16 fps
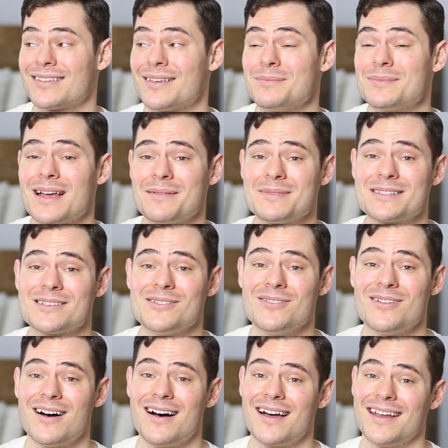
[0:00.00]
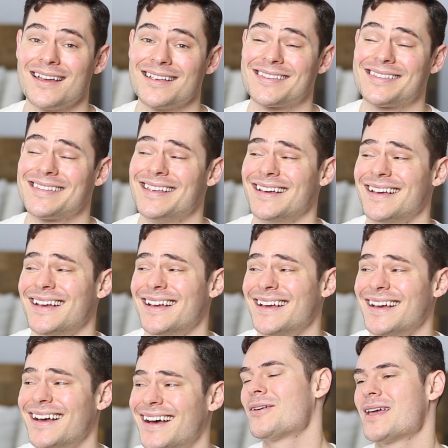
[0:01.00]
Sometimes too honest.
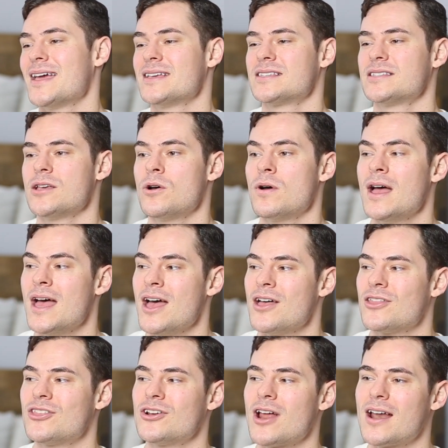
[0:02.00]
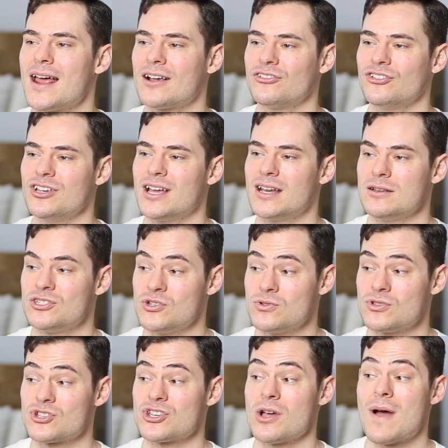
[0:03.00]
Okay, so they're not actually gonna do
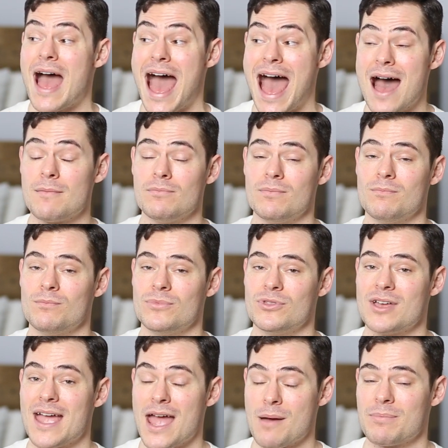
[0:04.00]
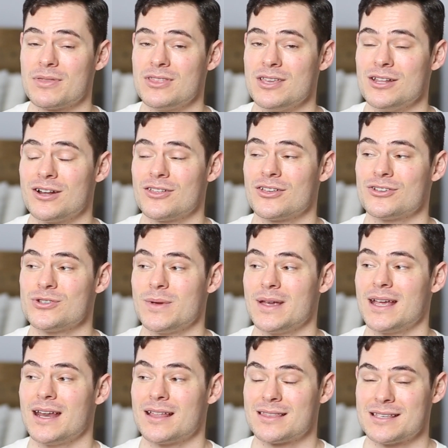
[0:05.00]
the show at the amphitheater. They're
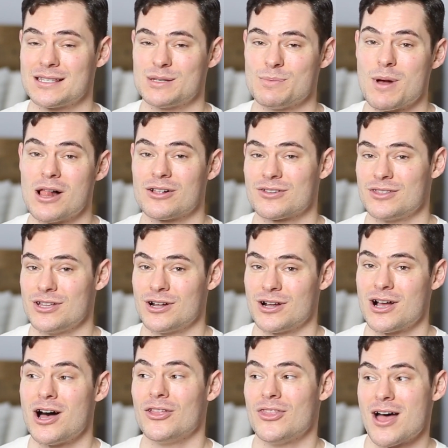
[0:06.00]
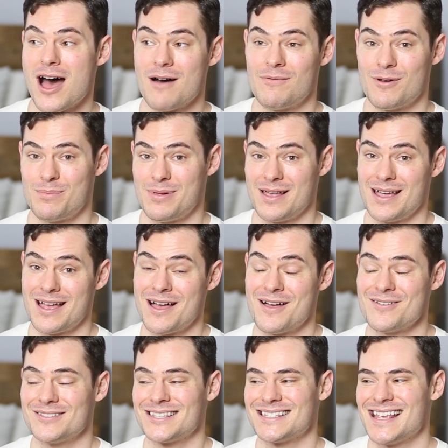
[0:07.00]
doing it at this smaller theater called the Abba
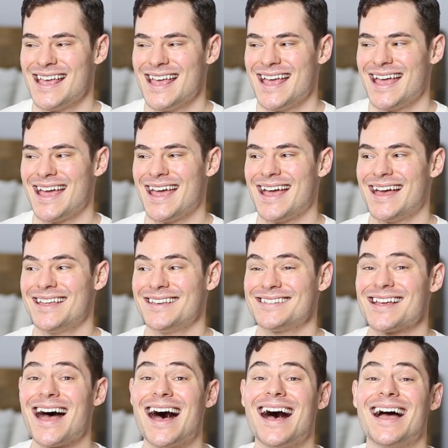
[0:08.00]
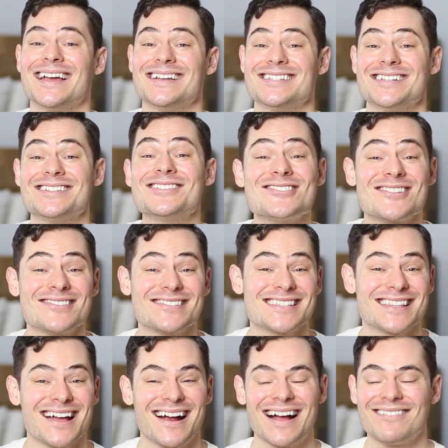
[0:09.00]
Playhouse. And I did shows
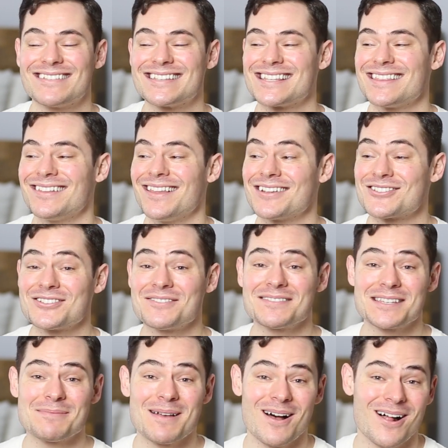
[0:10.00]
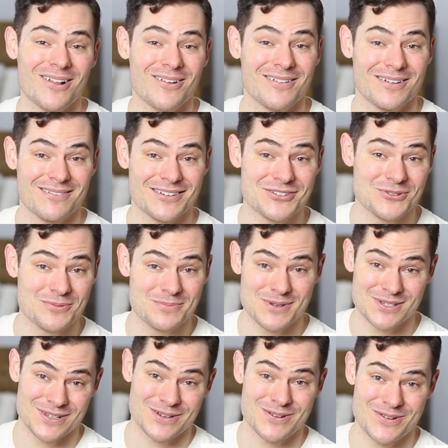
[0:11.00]
there. I was in The Legend of Sleepy Hollow, an original
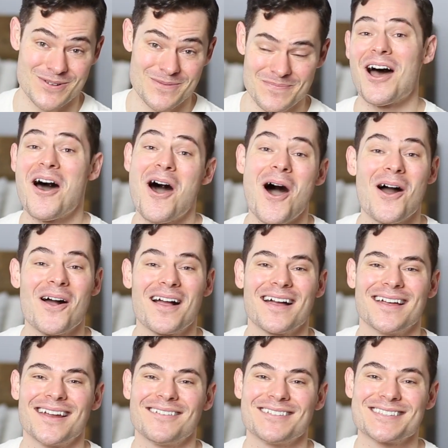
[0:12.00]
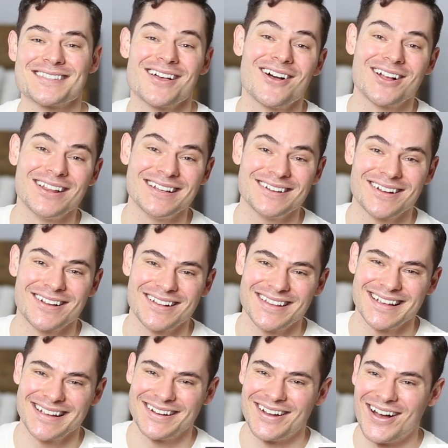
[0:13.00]
musical. Honk, and I was the Ugly
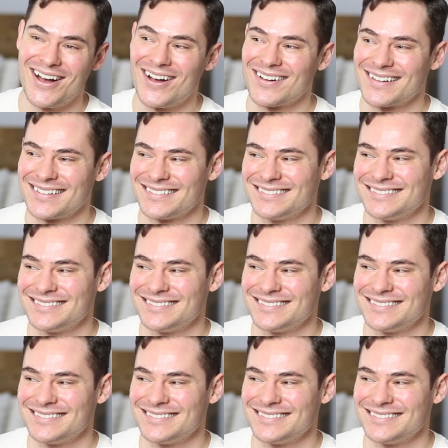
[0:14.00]
Duckling in Honk.